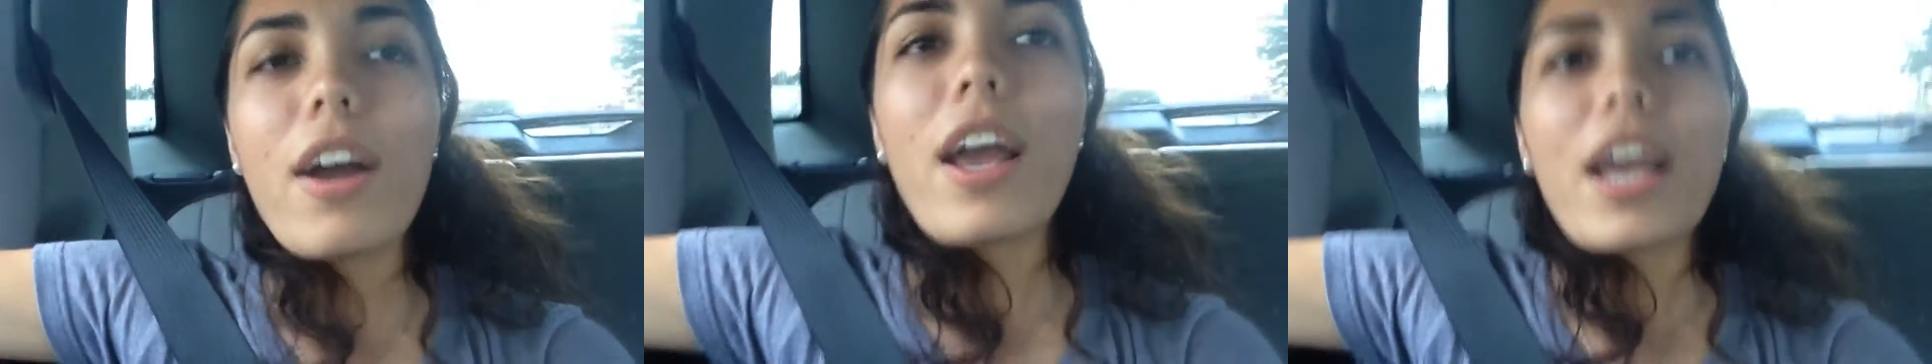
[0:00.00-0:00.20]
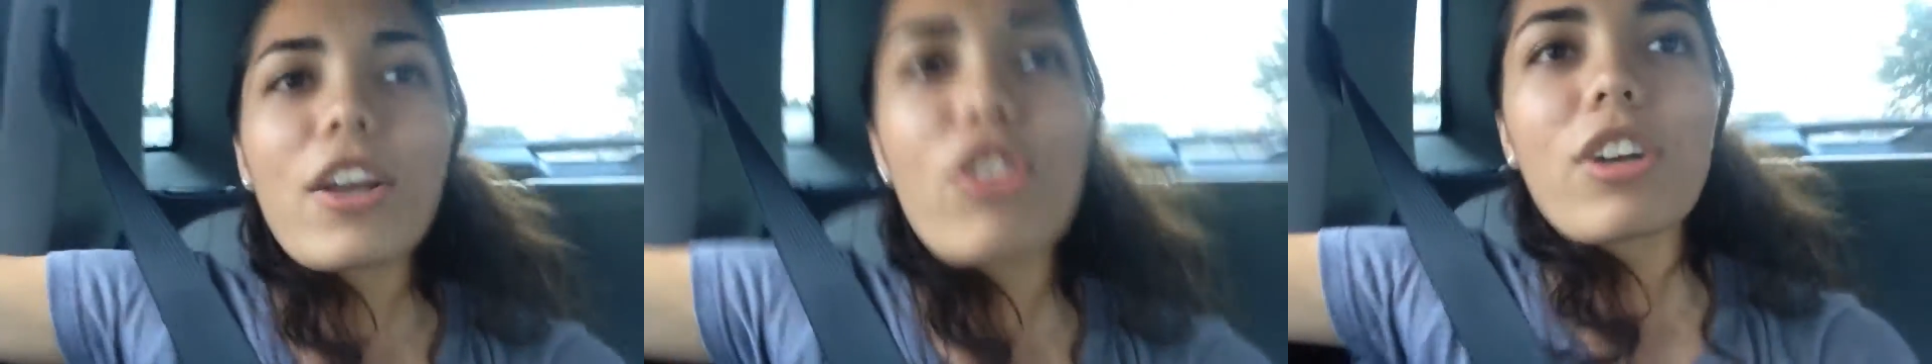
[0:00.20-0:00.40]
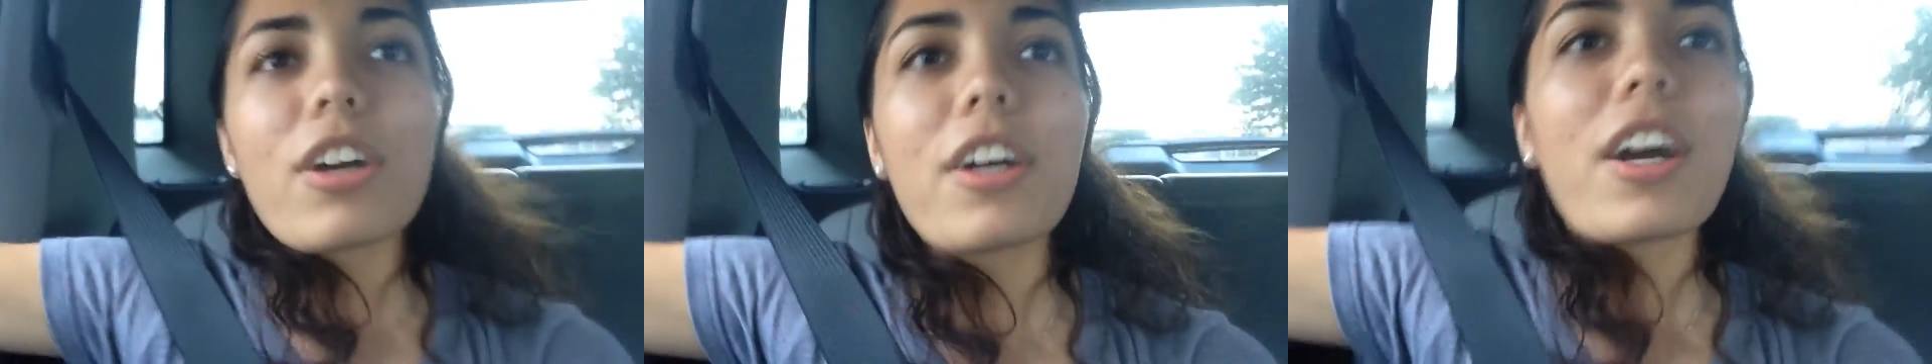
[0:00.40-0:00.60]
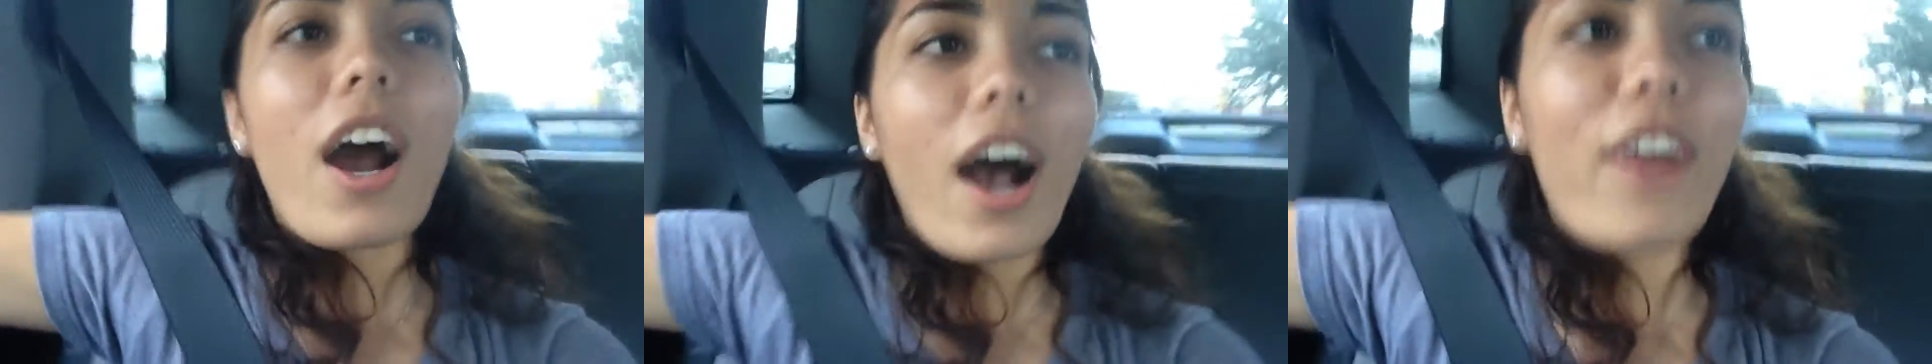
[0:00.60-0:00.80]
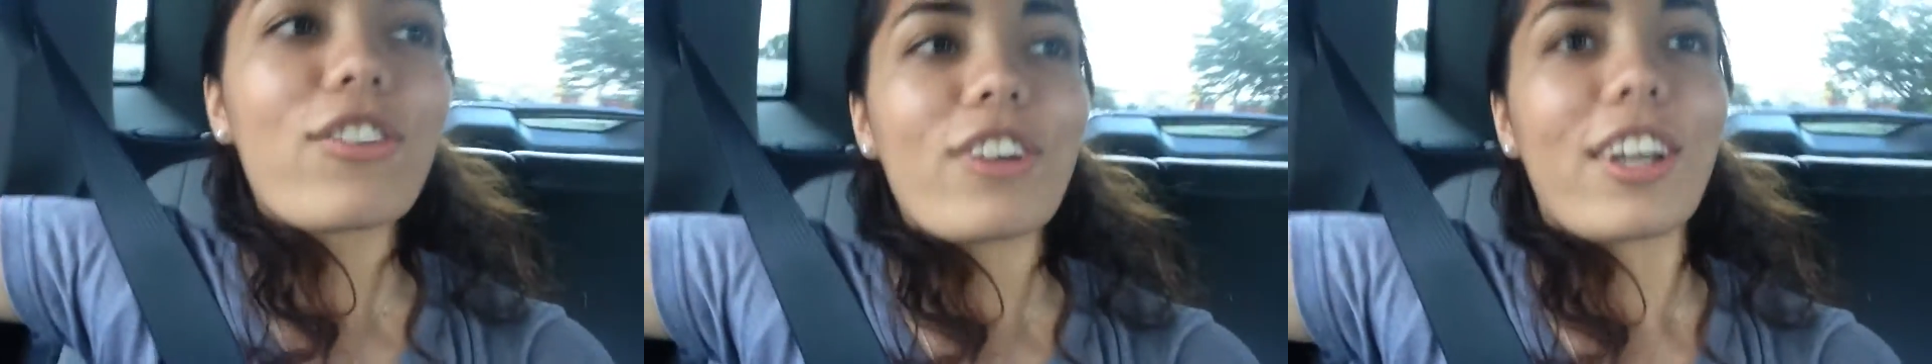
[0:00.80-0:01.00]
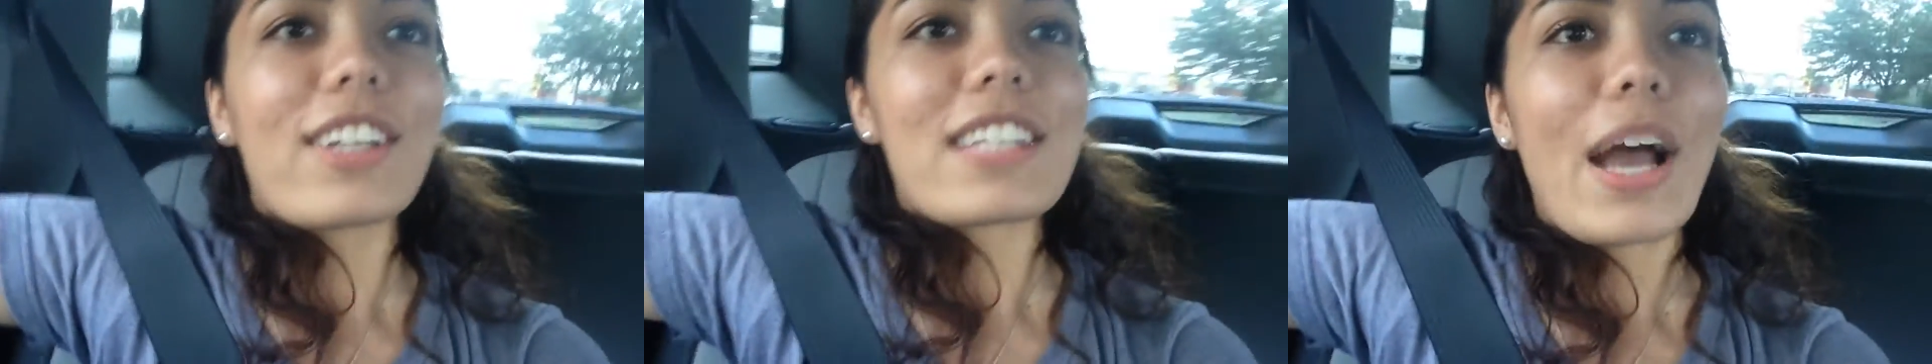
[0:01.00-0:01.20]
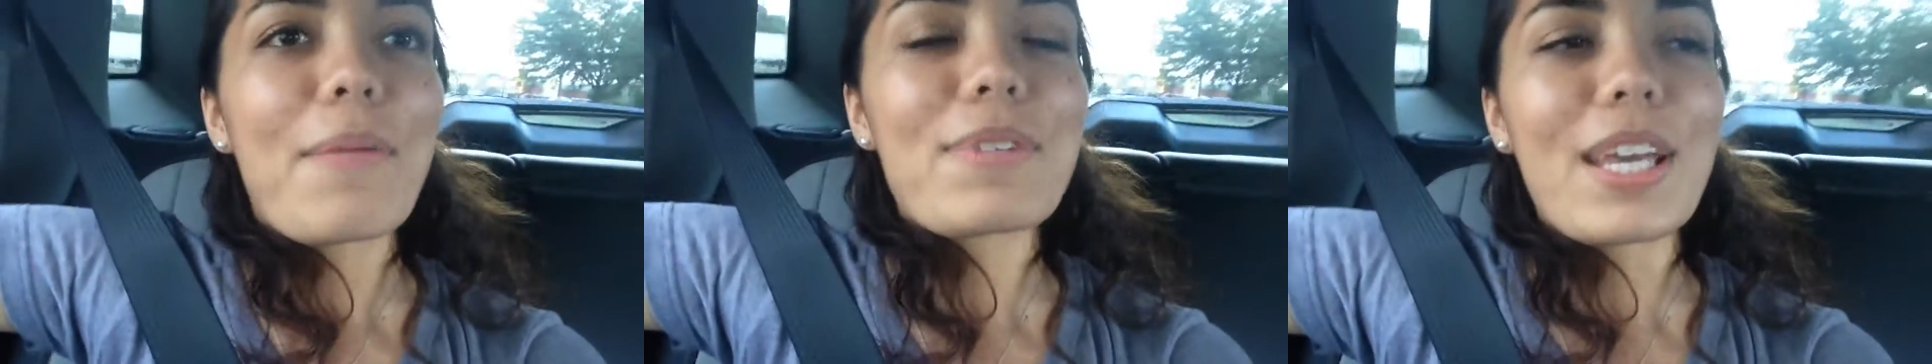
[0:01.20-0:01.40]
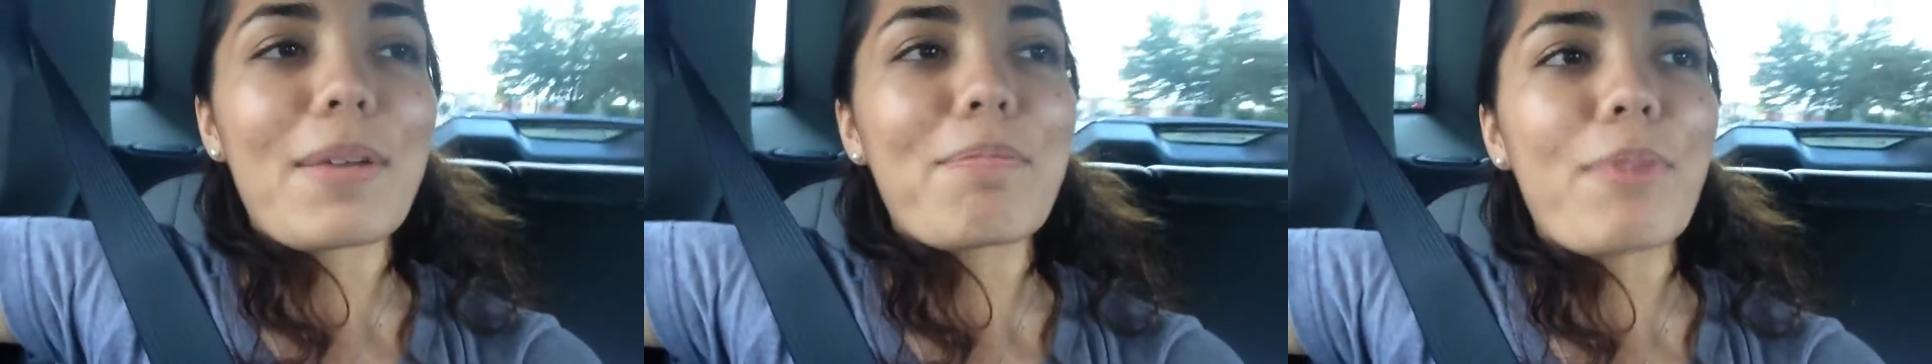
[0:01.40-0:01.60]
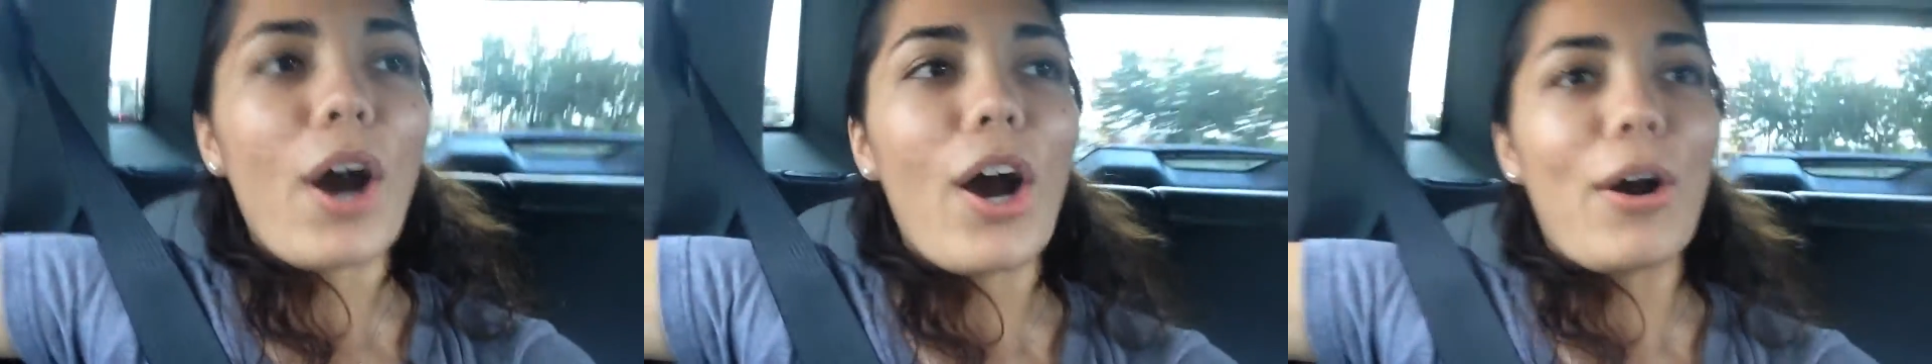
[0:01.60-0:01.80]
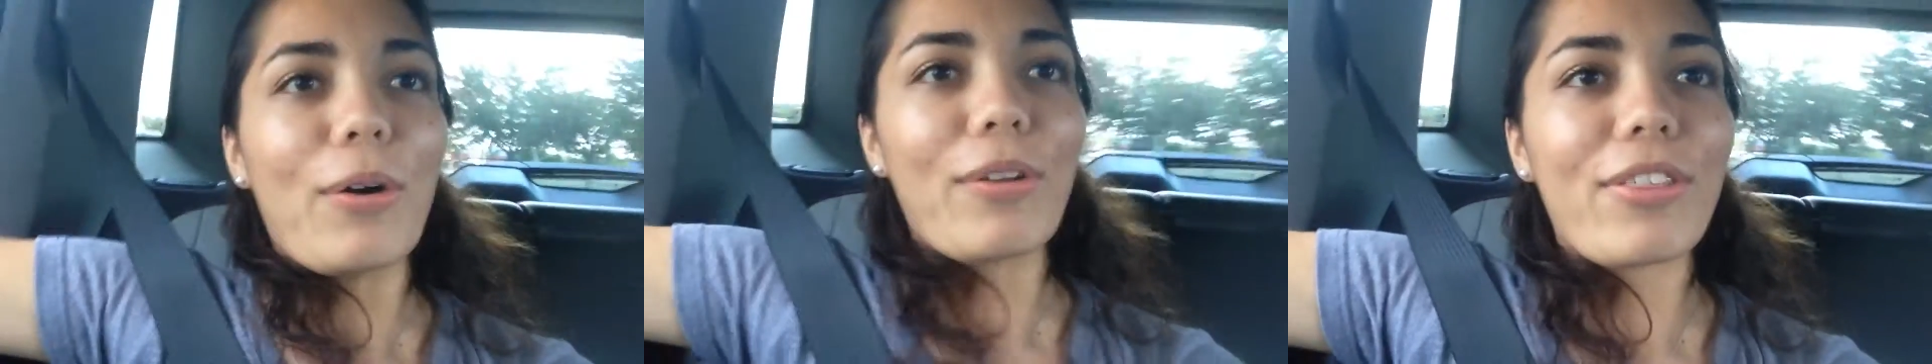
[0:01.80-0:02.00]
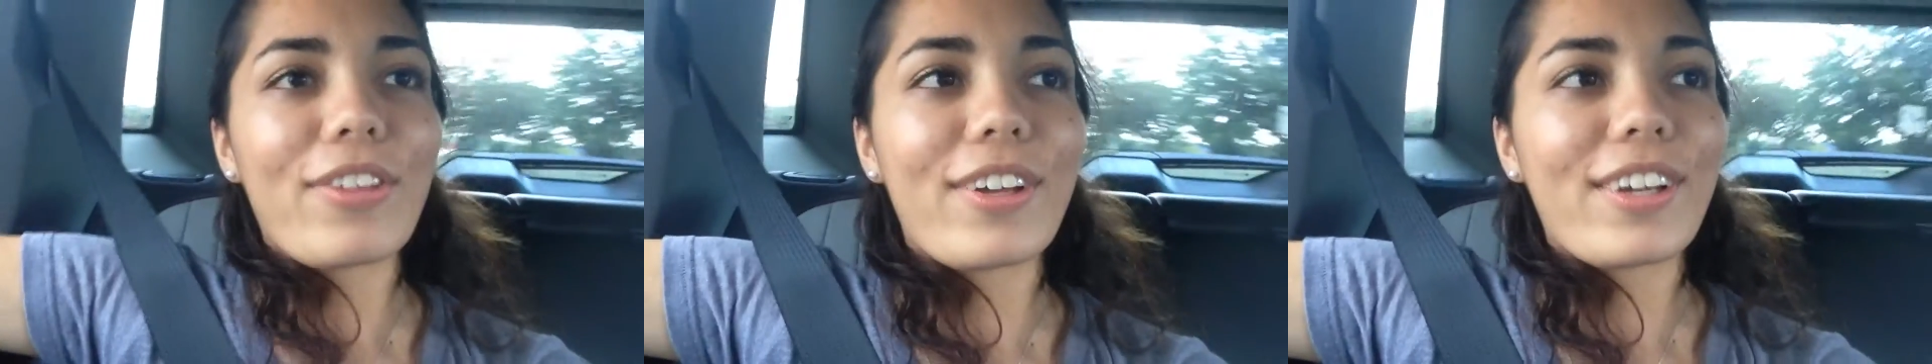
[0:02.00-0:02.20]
Aisha or Asha, because now I'm saying both.